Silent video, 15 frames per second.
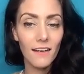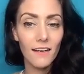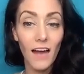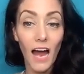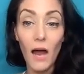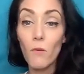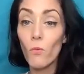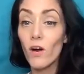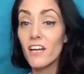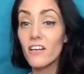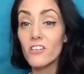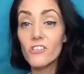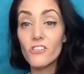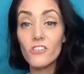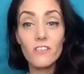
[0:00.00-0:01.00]
Yeah. I wish.
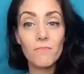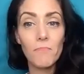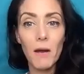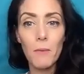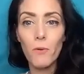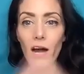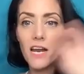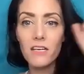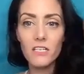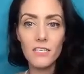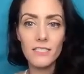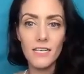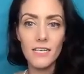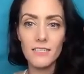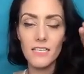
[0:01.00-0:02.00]
My but brain they...
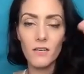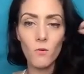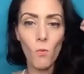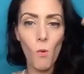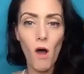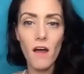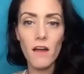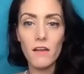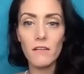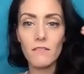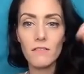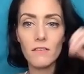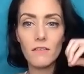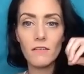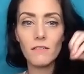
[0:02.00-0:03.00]
just doesn't want,
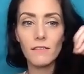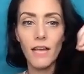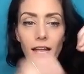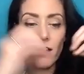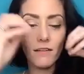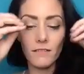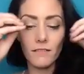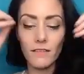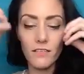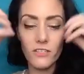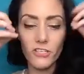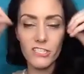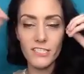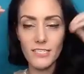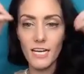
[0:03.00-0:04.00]
like,
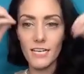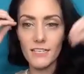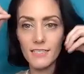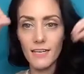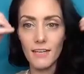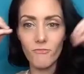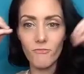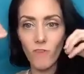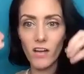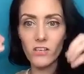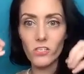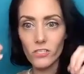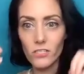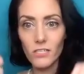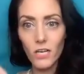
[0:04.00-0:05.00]
just doesn't
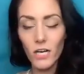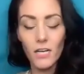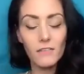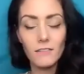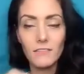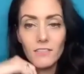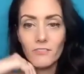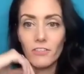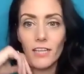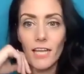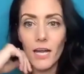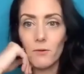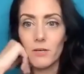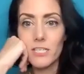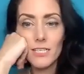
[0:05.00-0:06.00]
register different
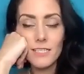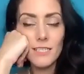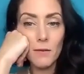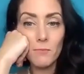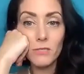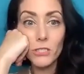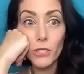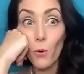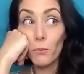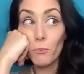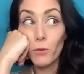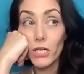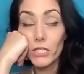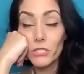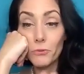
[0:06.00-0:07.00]
languages. I'm so
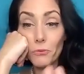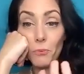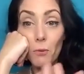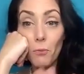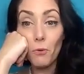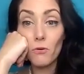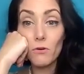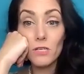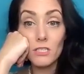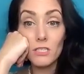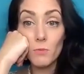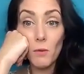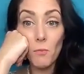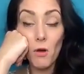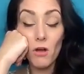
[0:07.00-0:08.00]
impressed with people who can
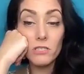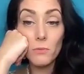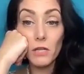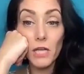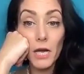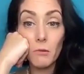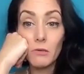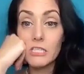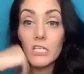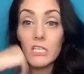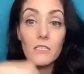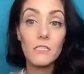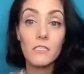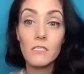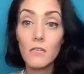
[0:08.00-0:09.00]
speak multiple
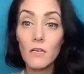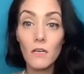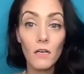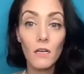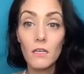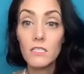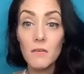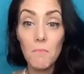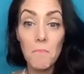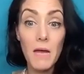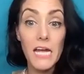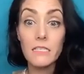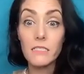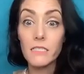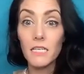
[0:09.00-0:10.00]
languages. It's
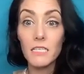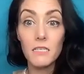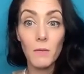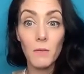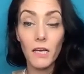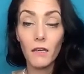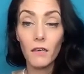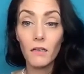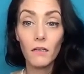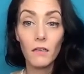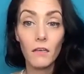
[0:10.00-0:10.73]
amazing to me.